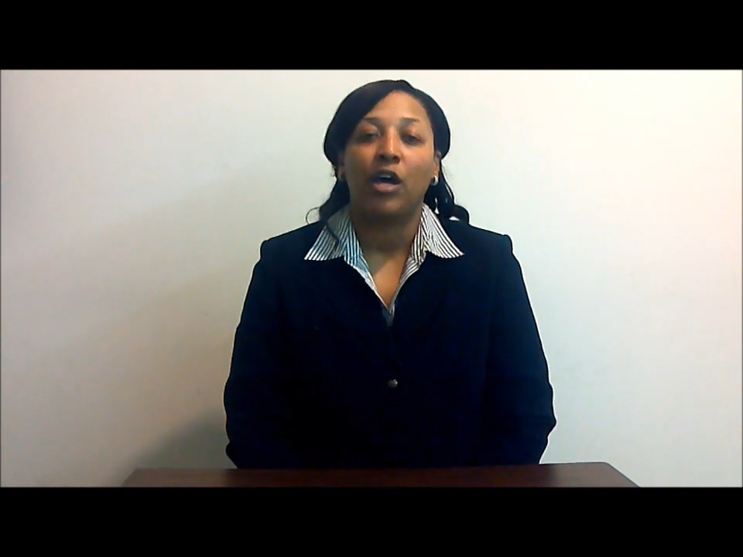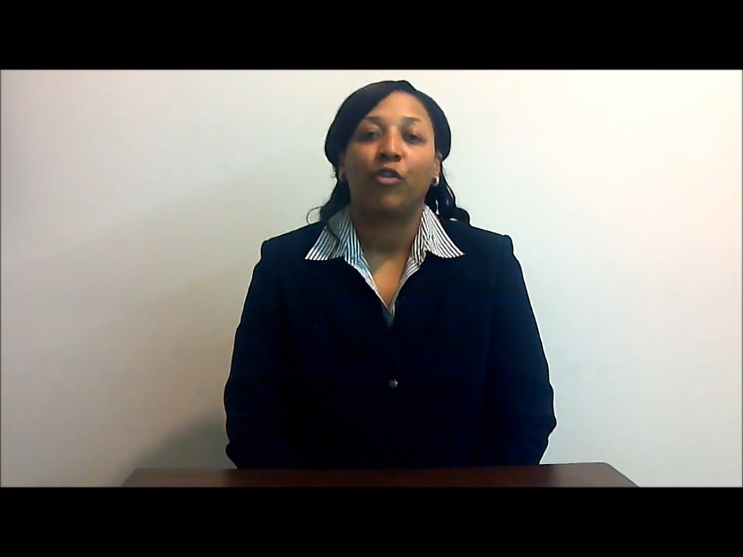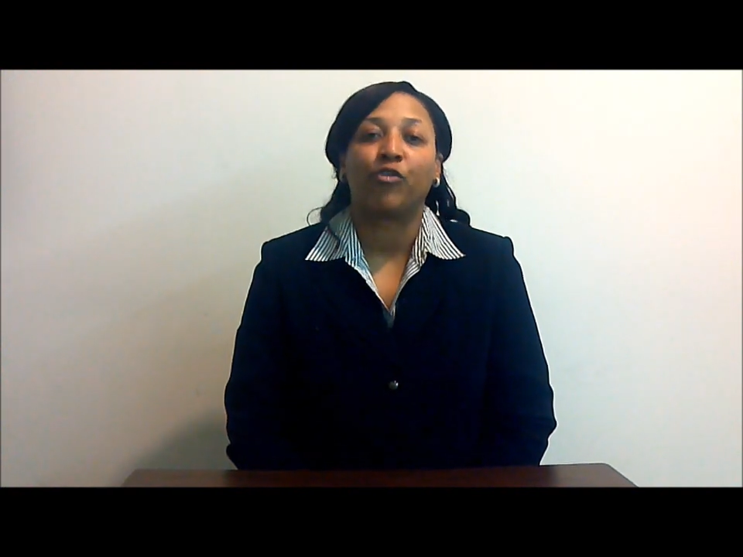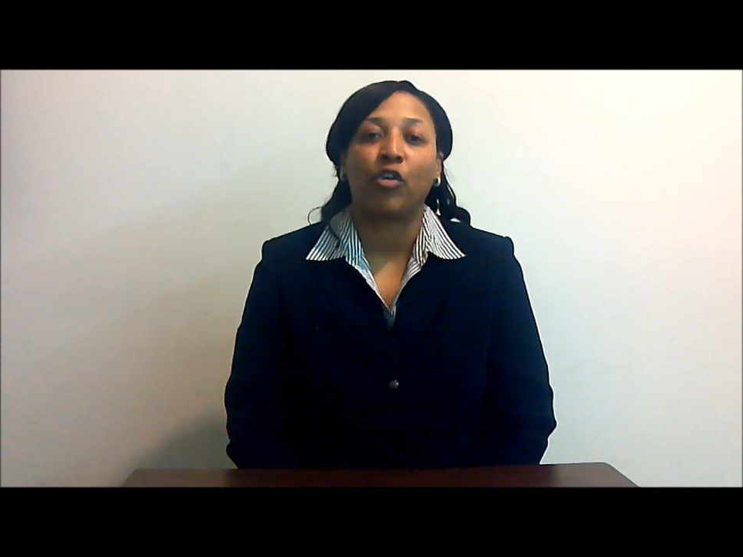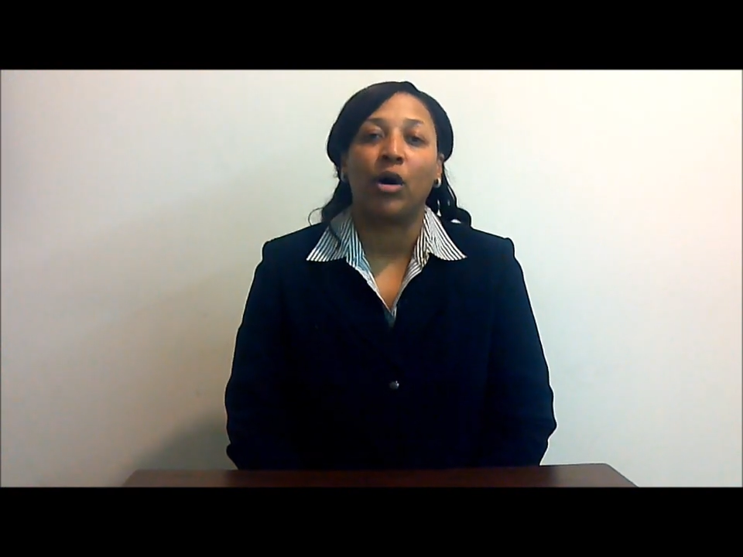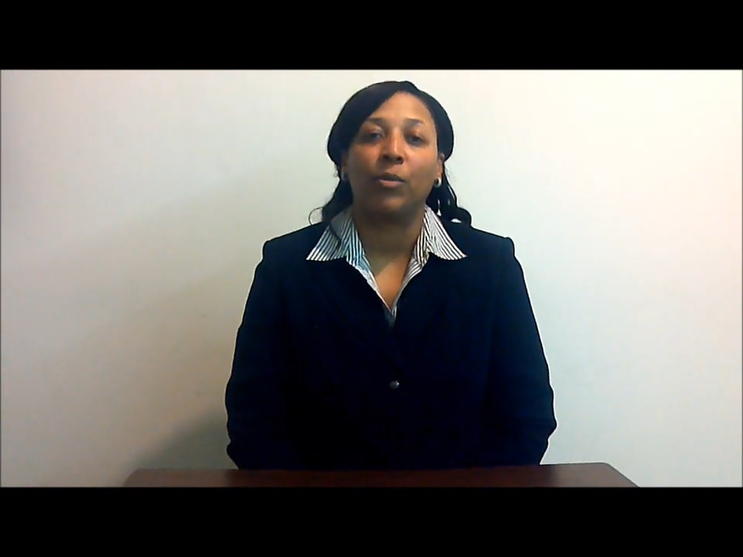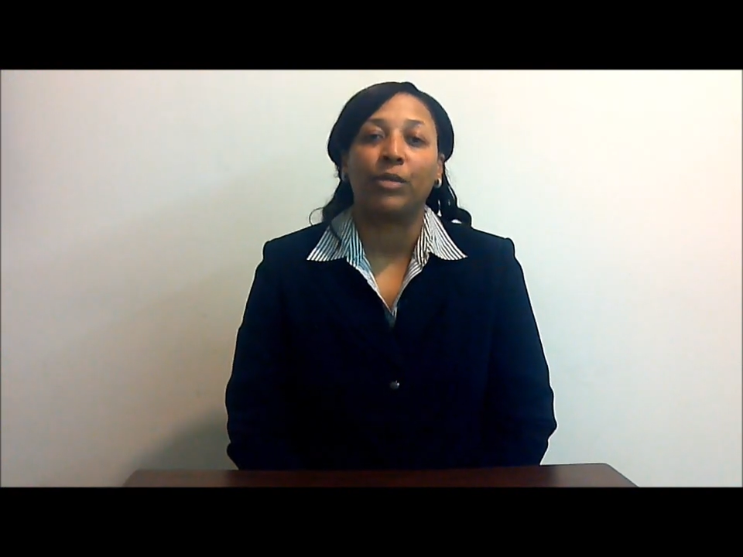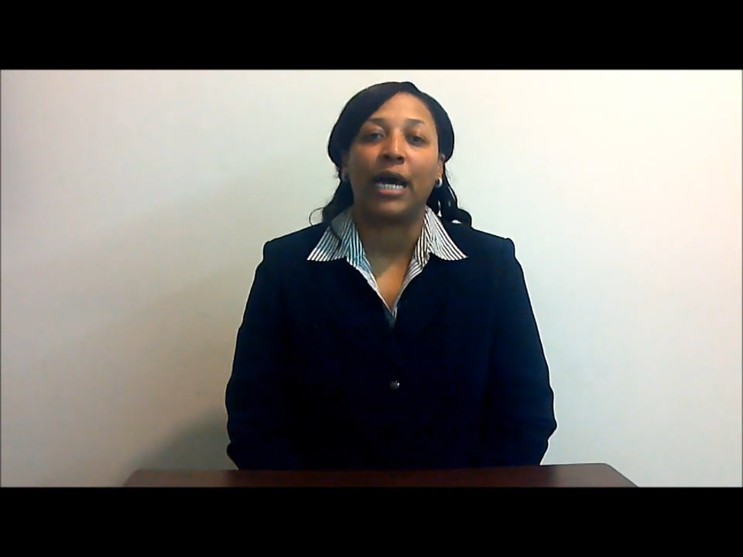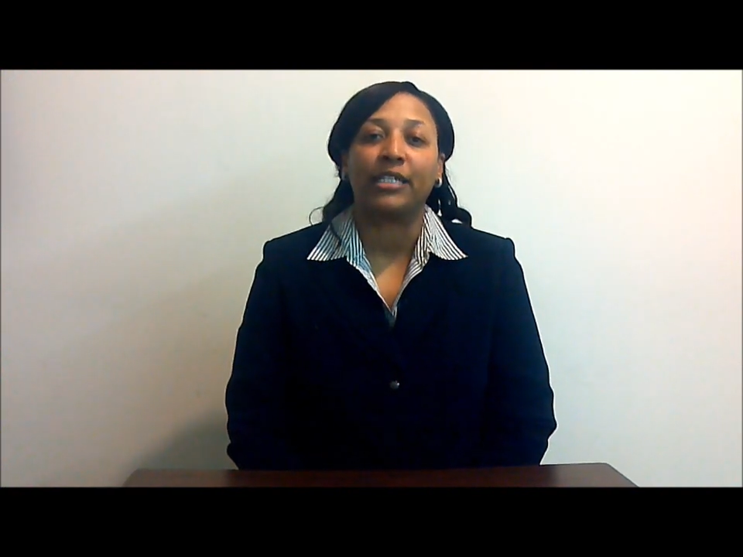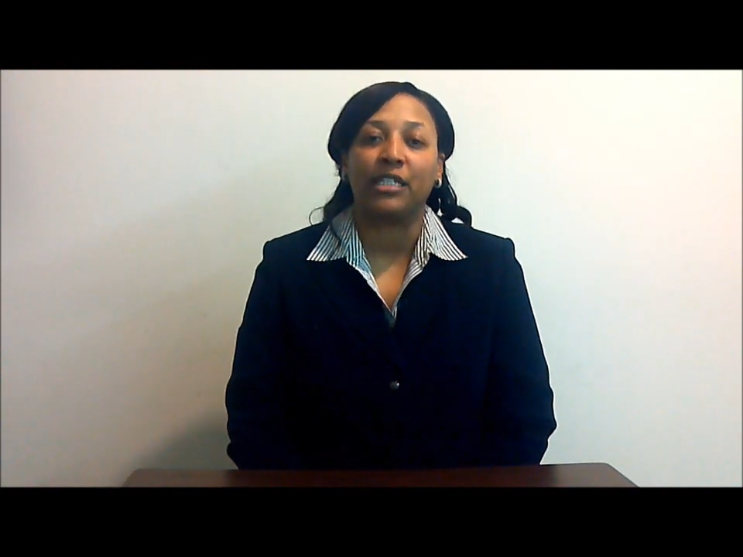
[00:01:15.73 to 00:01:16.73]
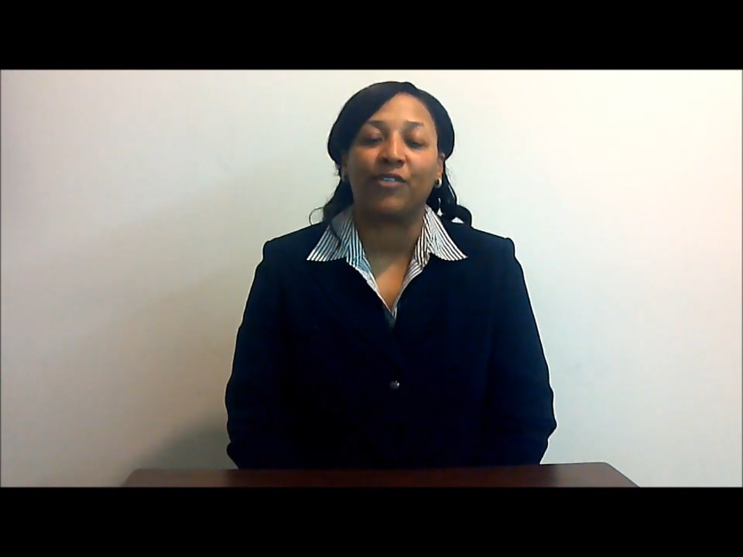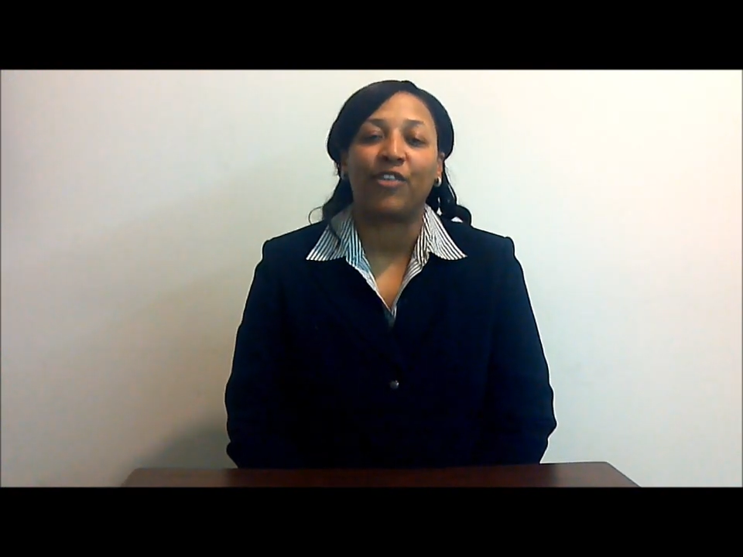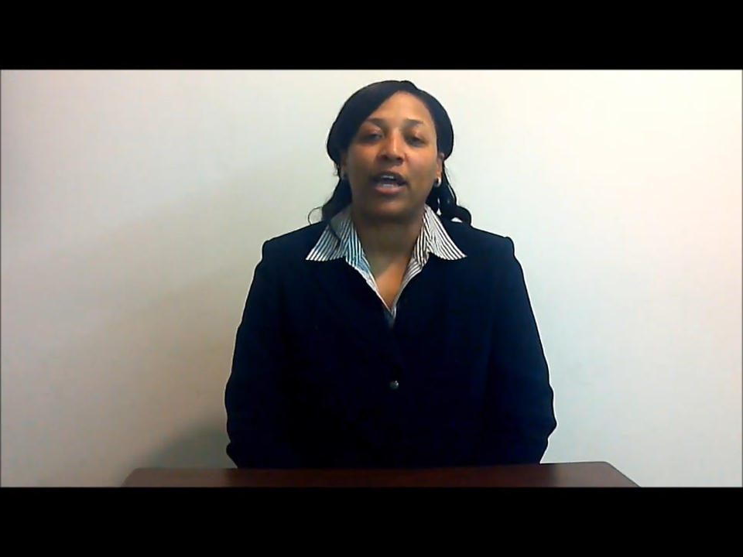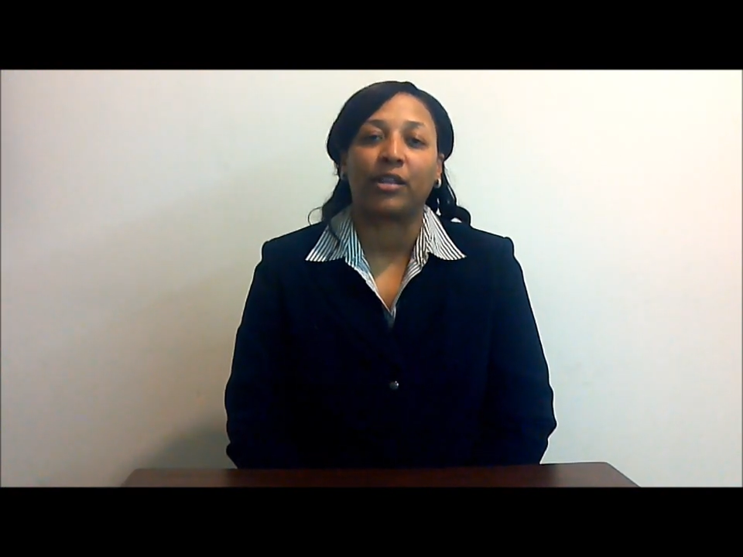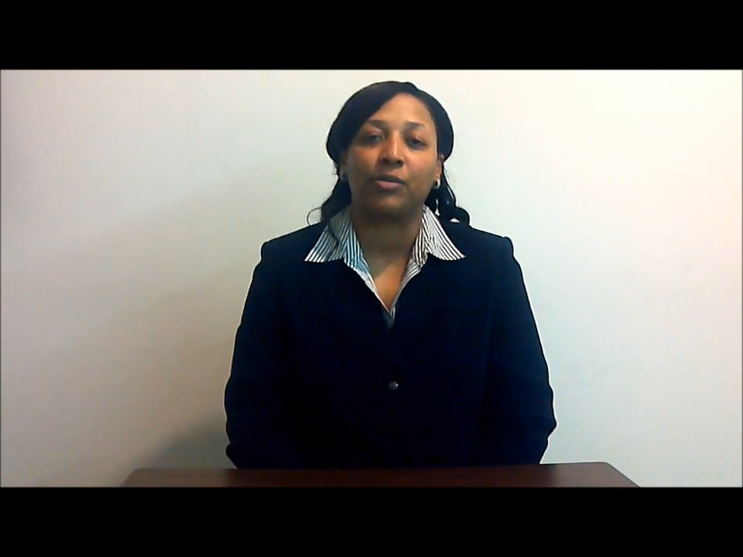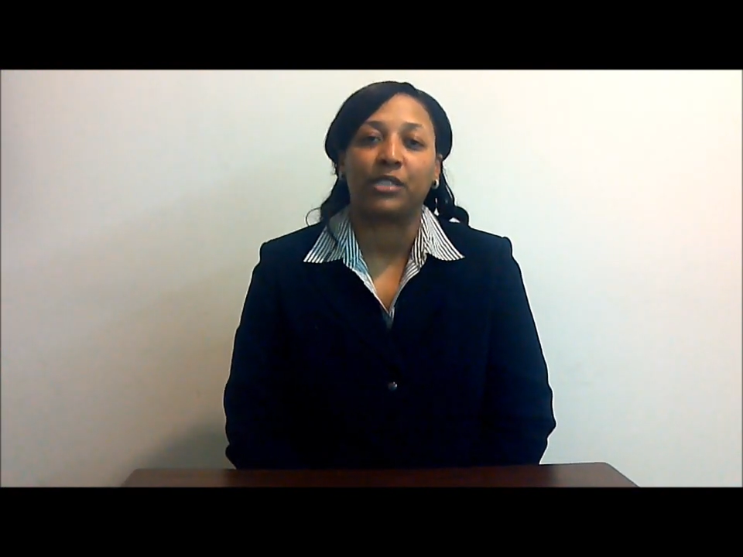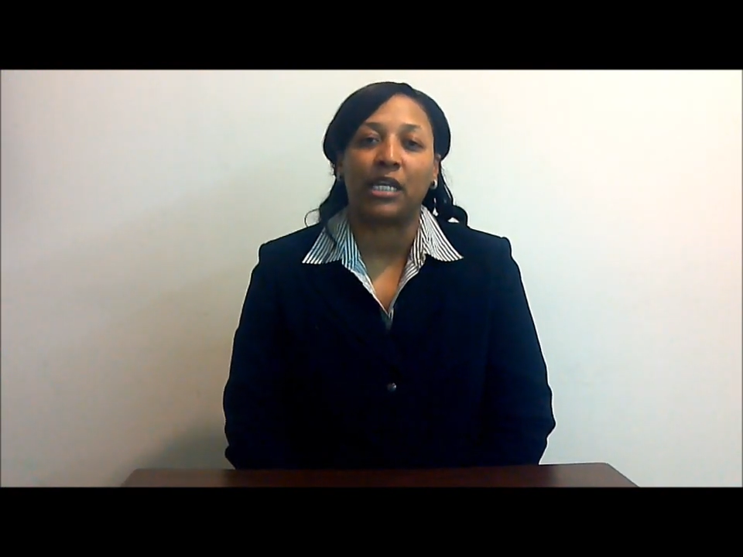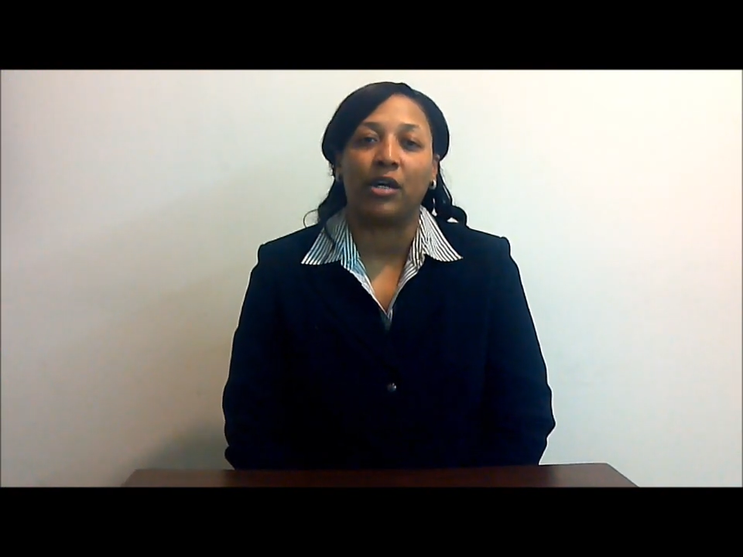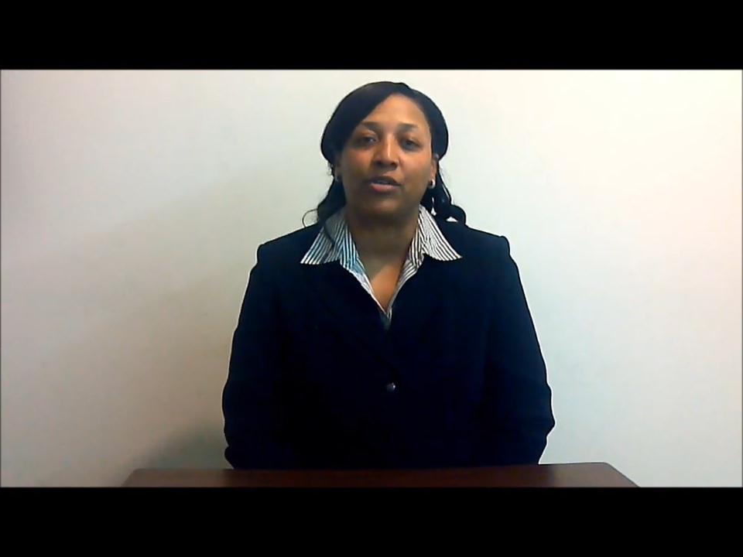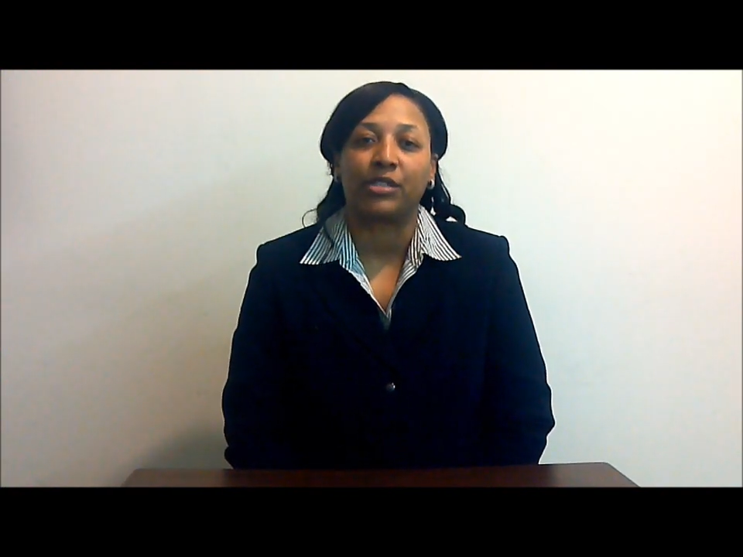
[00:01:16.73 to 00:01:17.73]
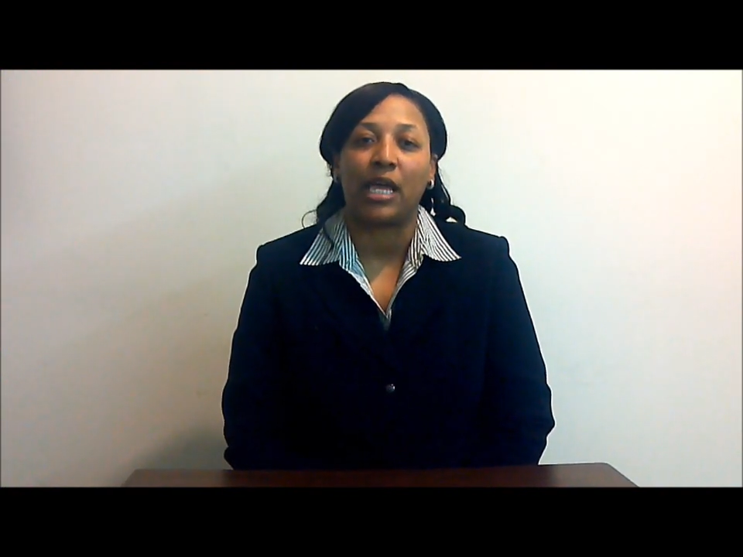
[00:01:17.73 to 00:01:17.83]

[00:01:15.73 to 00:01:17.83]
from identifying themselves